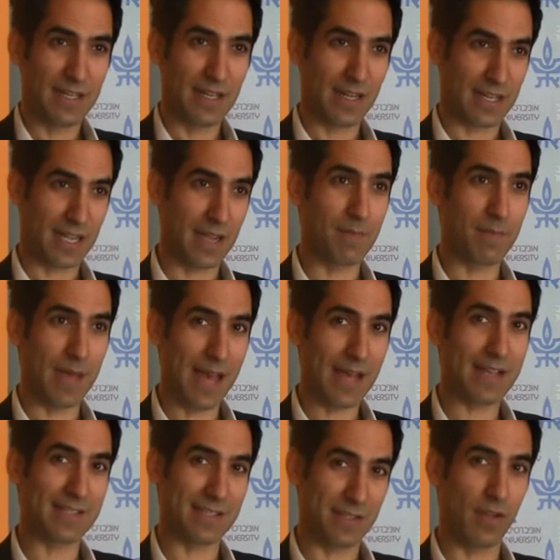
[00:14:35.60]
I came
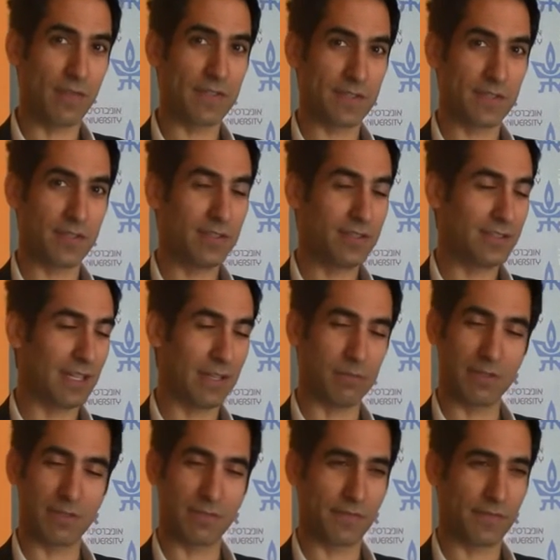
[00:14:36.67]
back as an officer. I
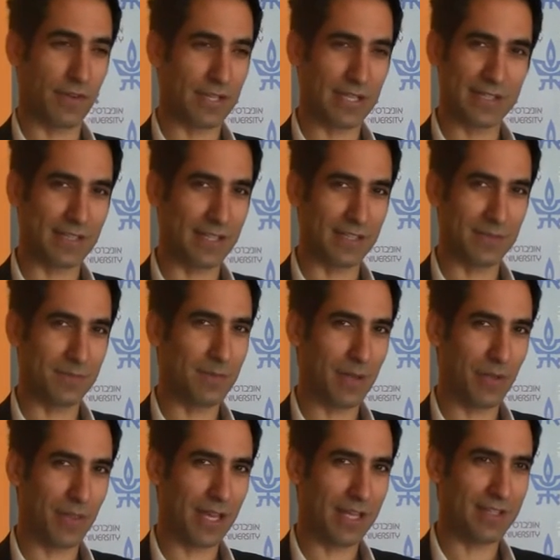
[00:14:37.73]
was very excited
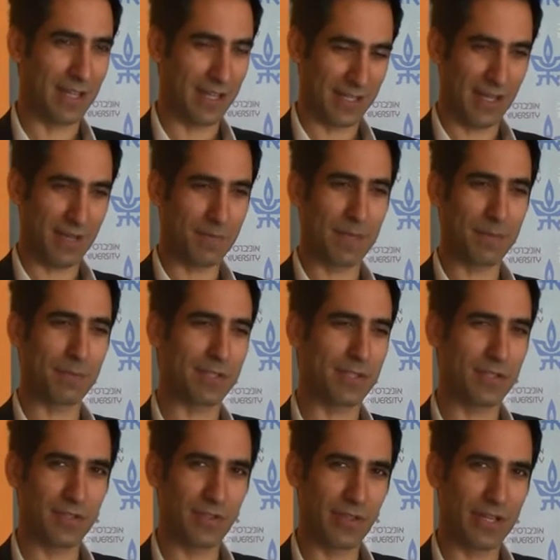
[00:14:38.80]
about that. I got my
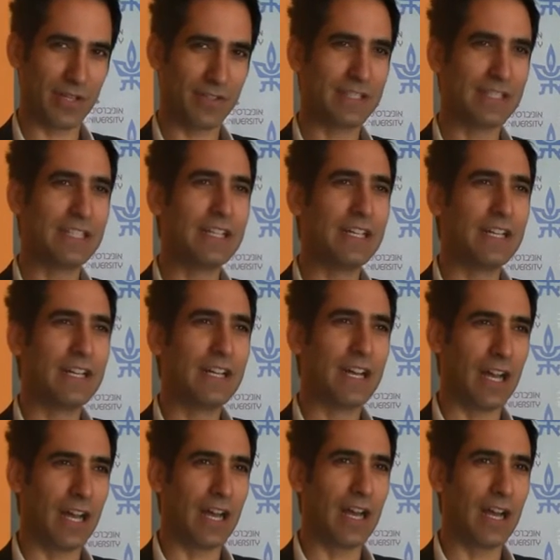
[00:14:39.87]
position there.
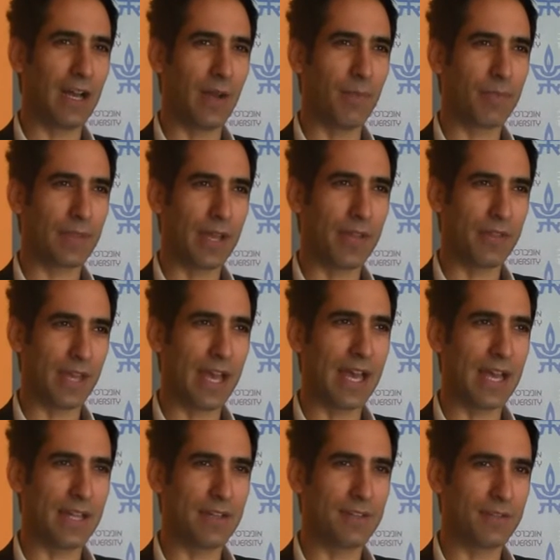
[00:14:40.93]
And
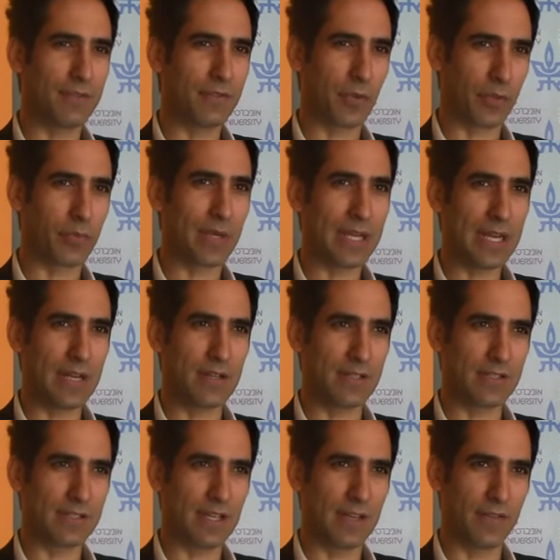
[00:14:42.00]
then for 3
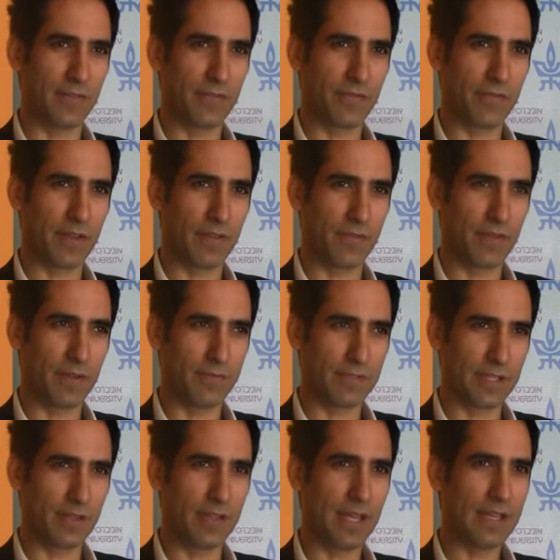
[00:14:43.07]
years I
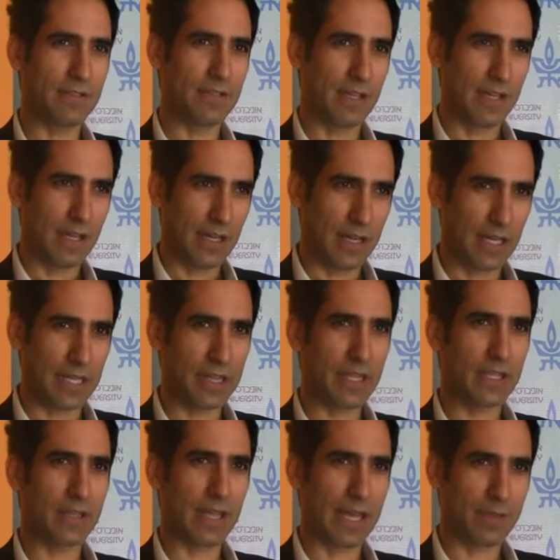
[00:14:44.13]
did that. I
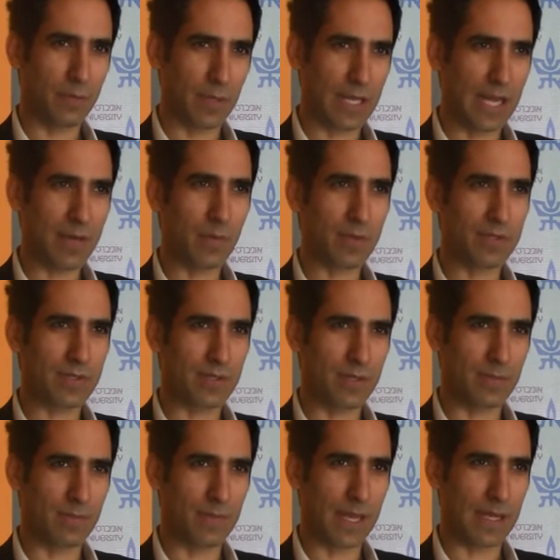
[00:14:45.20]
think that when I was
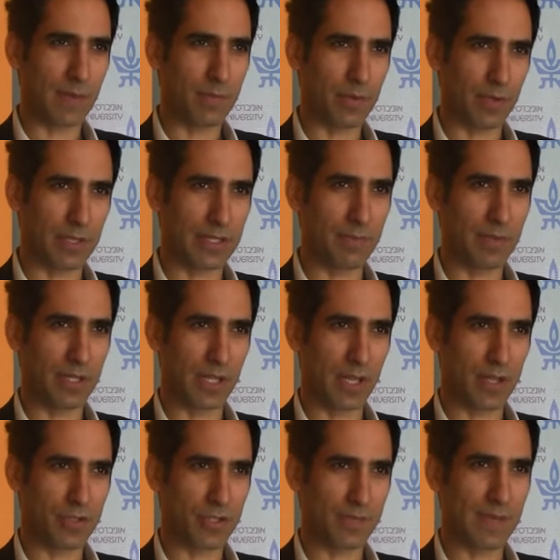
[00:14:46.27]
in Bank of Poland, the
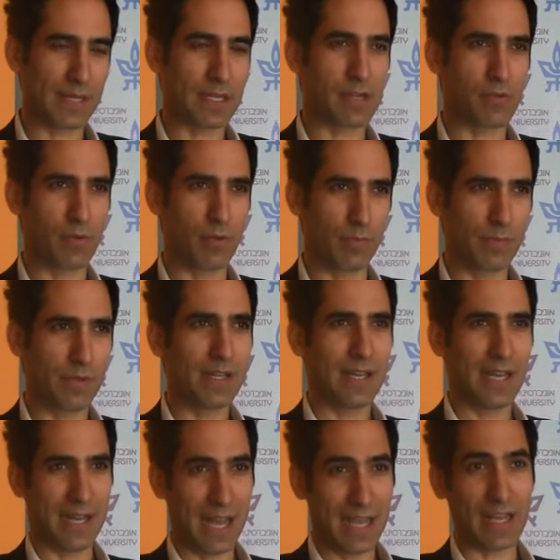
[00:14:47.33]
largest banking group,
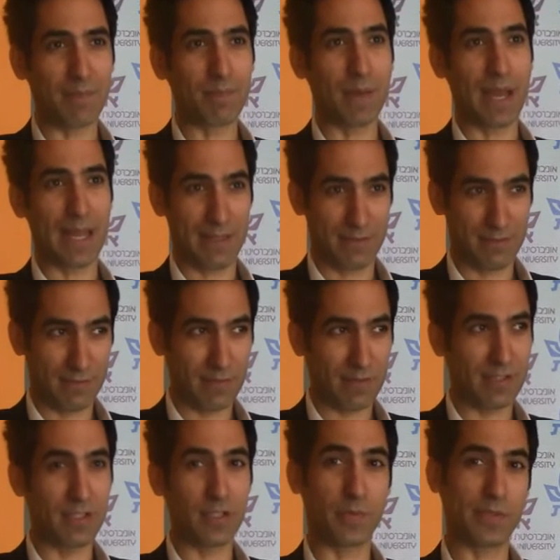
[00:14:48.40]
and I got my
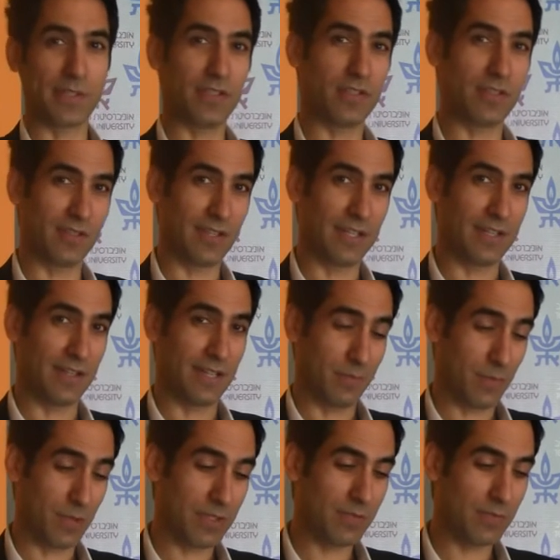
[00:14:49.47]
senior position there, that
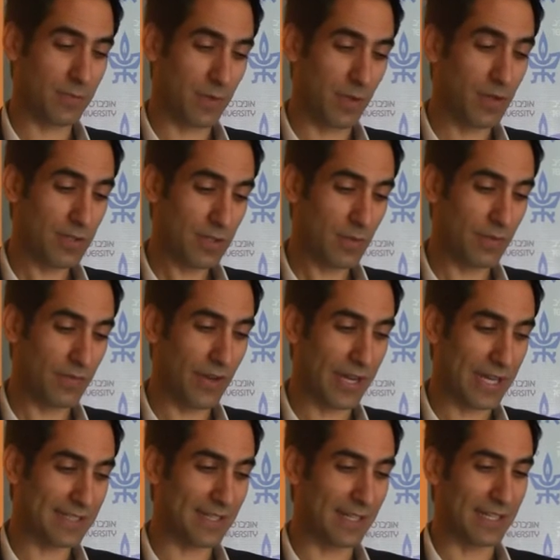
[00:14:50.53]
was also a very
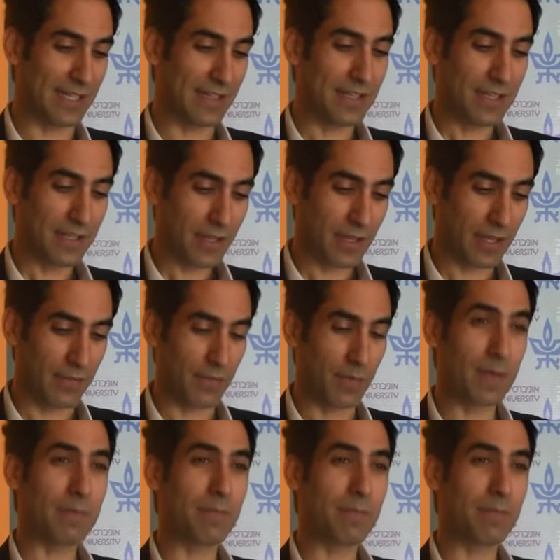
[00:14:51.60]
exciting thing for me.